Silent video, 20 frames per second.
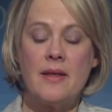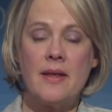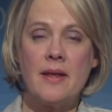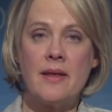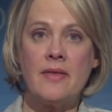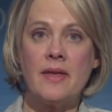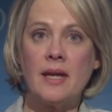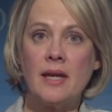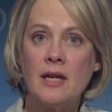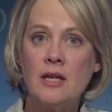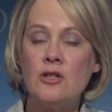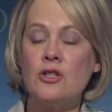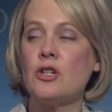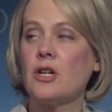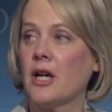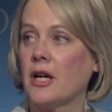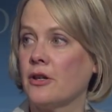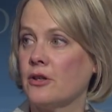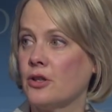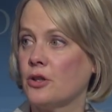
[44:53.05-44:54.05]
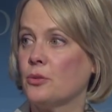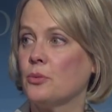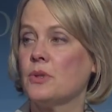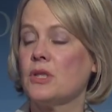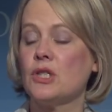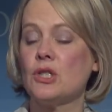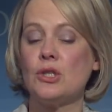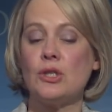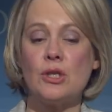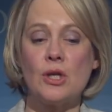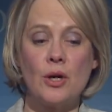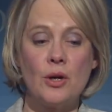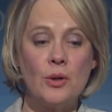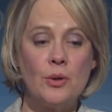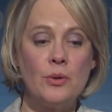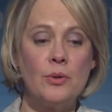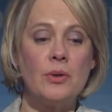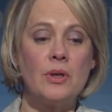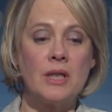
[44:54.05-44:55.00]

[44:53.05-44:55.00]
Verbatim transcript: The kindergartner was so